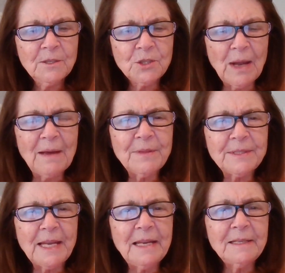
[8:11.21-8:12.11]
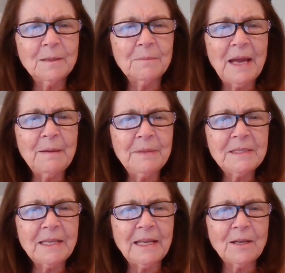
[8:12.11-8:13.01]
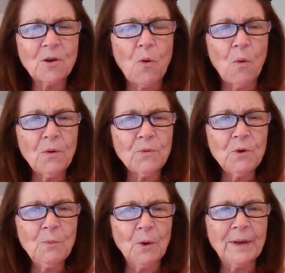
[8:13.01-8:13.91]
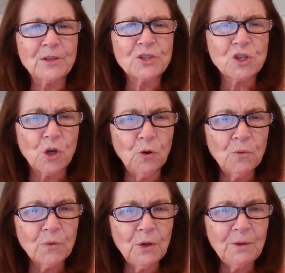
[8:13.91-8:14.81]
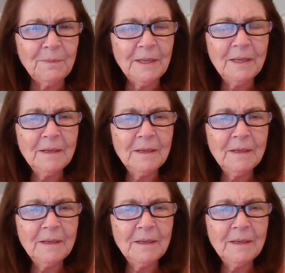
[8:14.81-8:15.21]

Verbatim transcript: to have the Ten Commandments in a courtroom or in a schoolroom